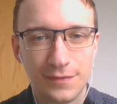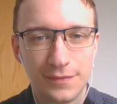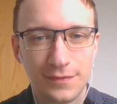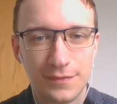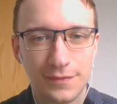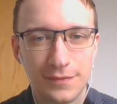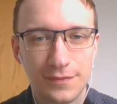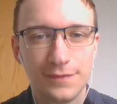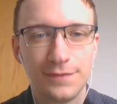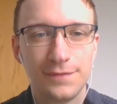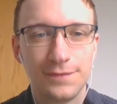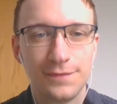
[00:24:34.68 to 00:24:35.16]

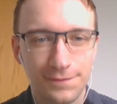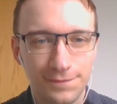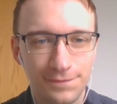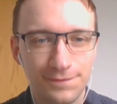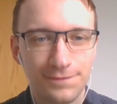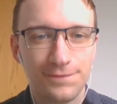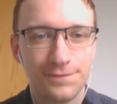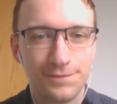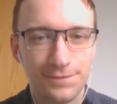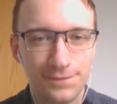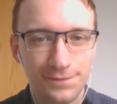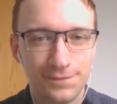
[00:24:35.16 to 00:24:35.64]

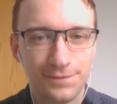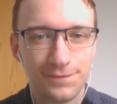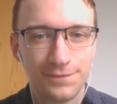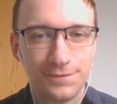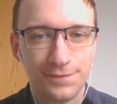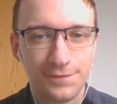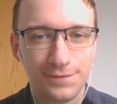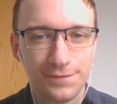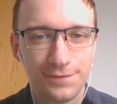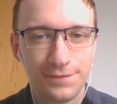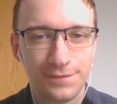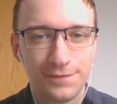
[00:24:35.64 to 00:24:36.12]

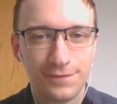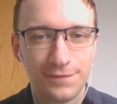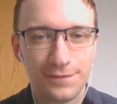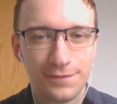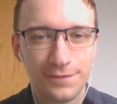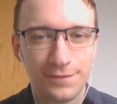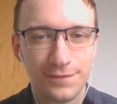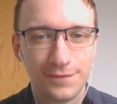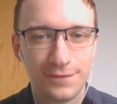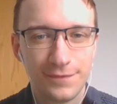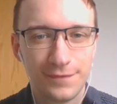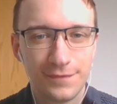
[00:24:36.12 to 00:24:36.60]

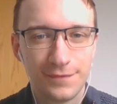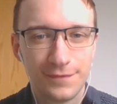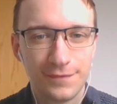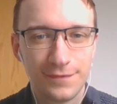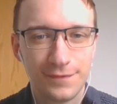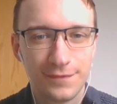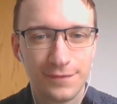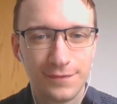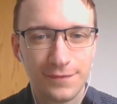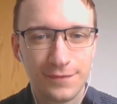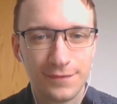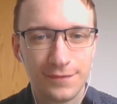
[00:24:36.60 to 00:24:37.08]

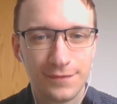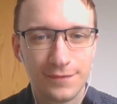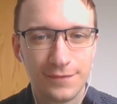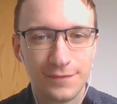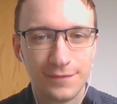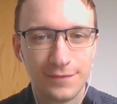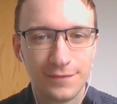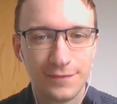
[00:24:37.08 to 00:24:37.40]
No words are spoken by the person on screen.